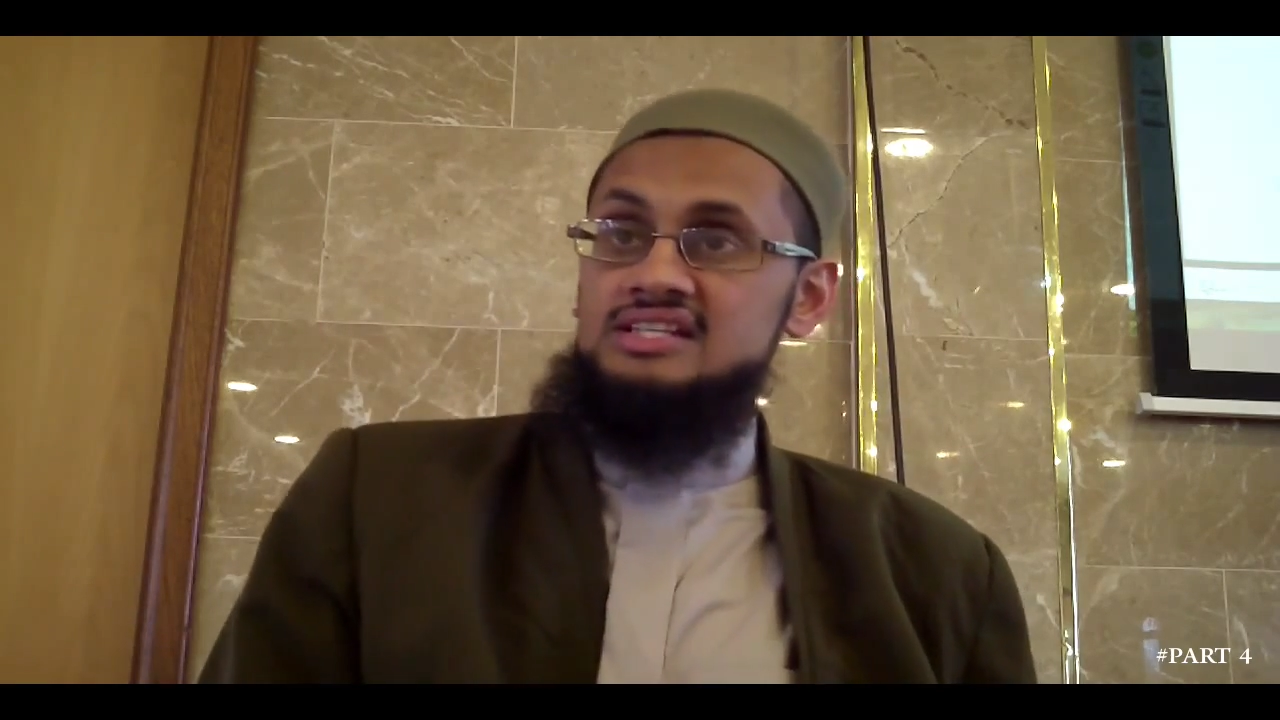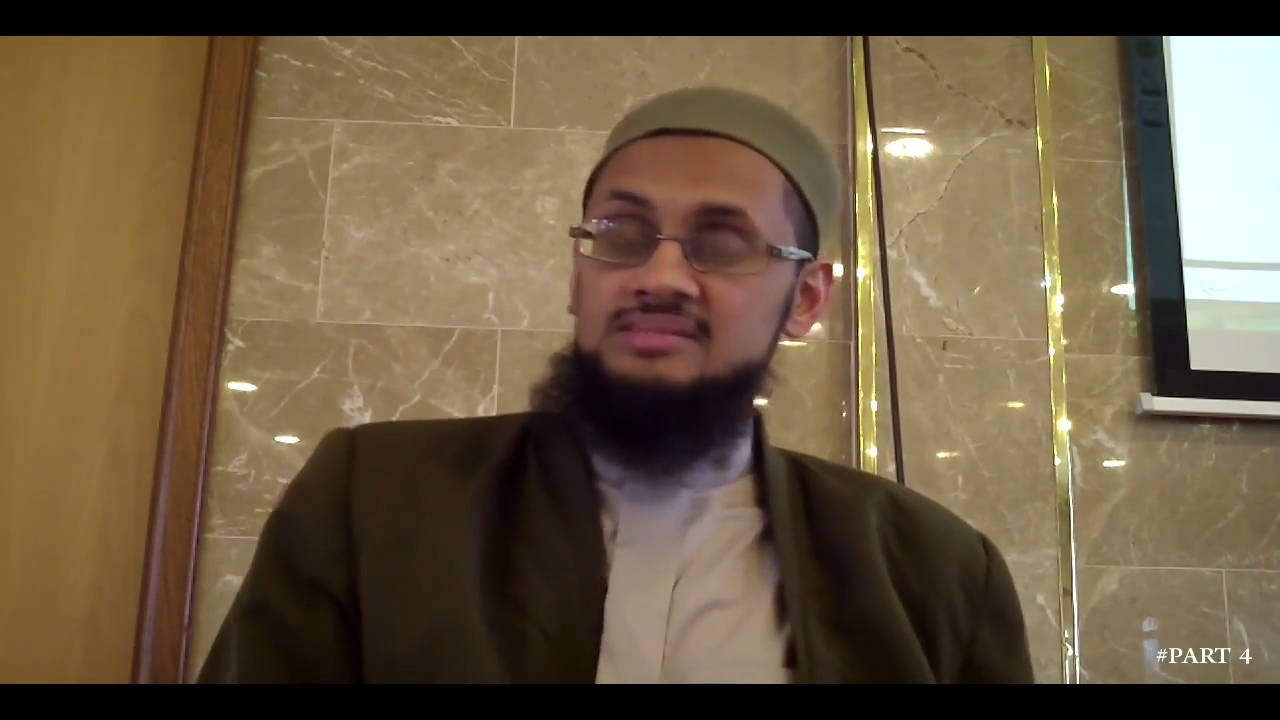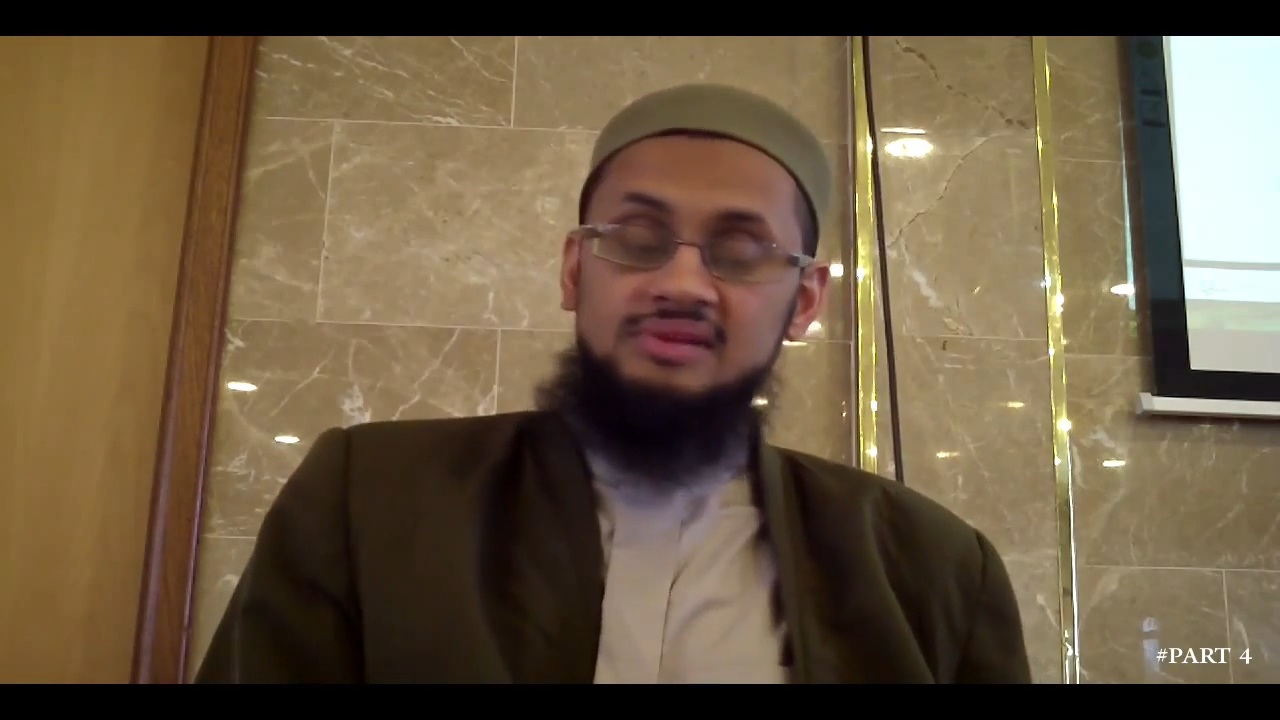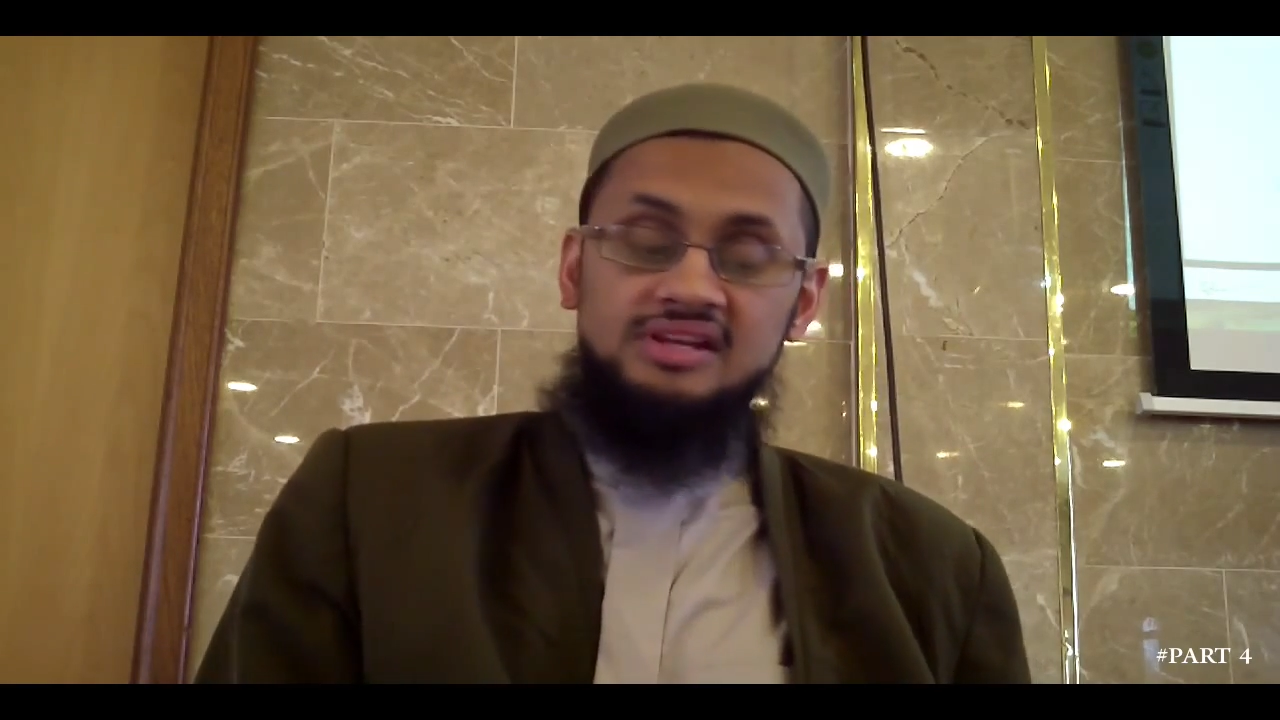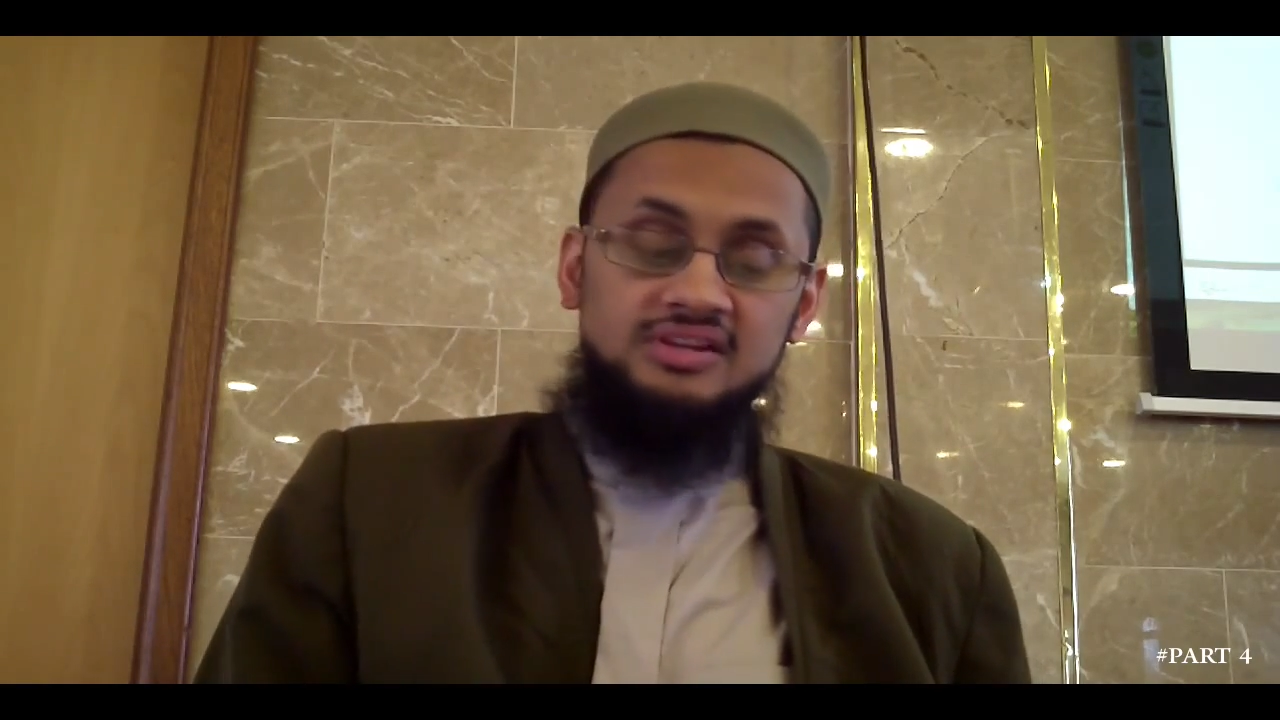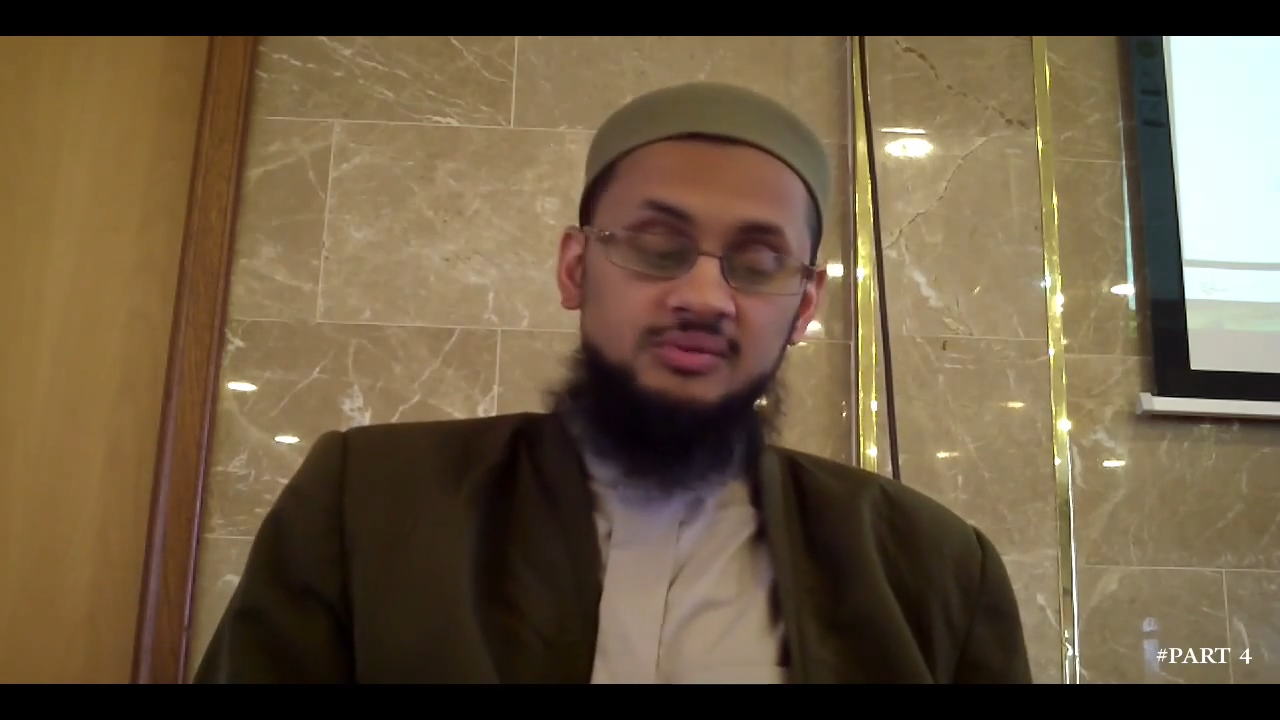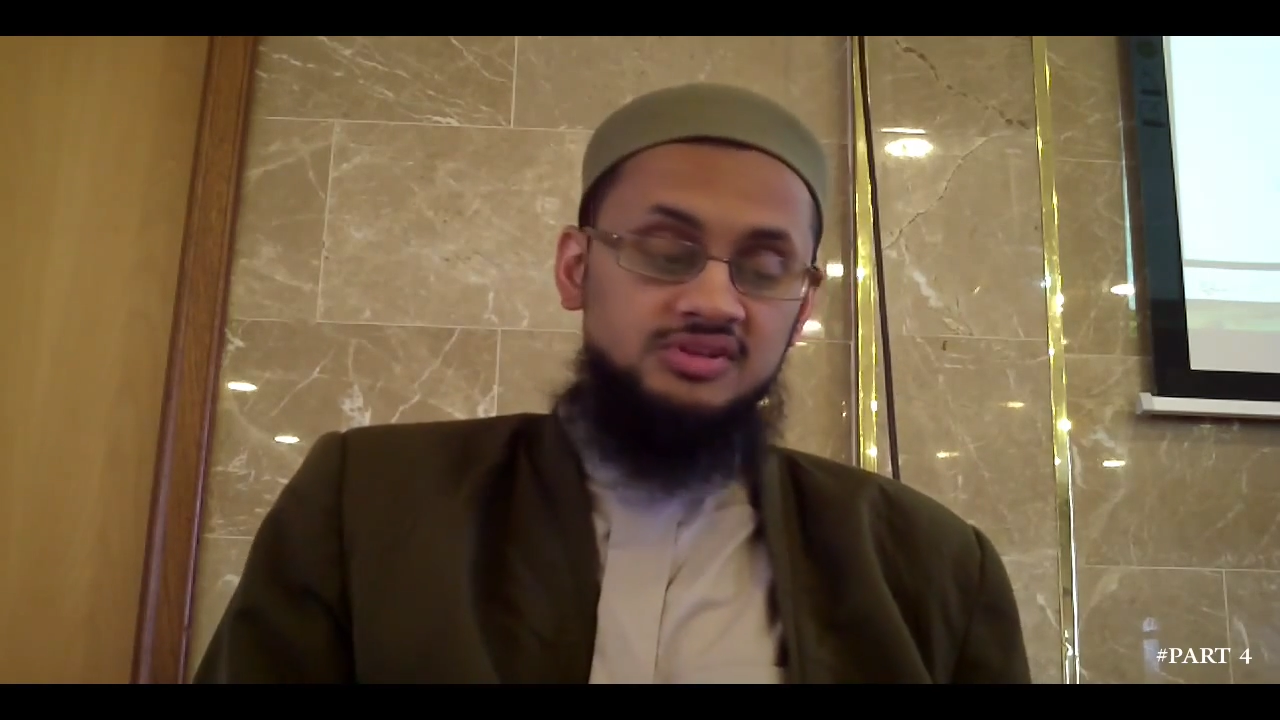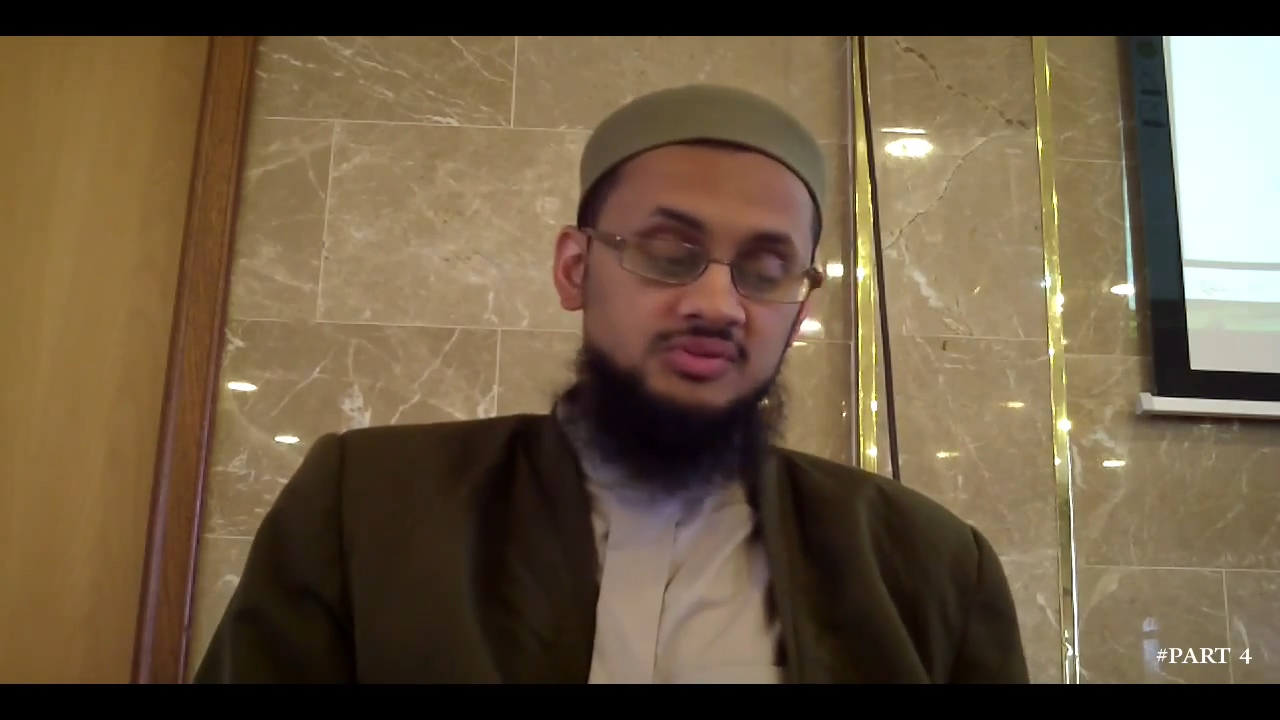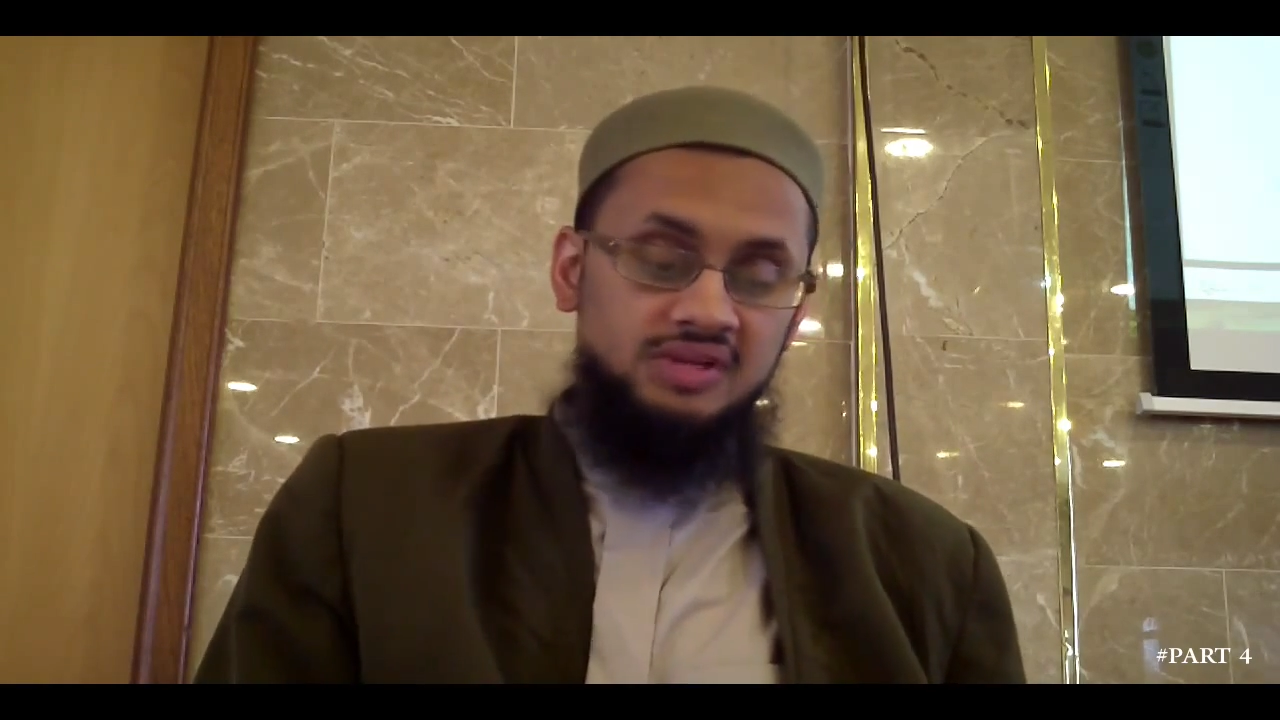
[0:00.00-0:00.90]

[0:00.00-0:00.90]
explaining the works.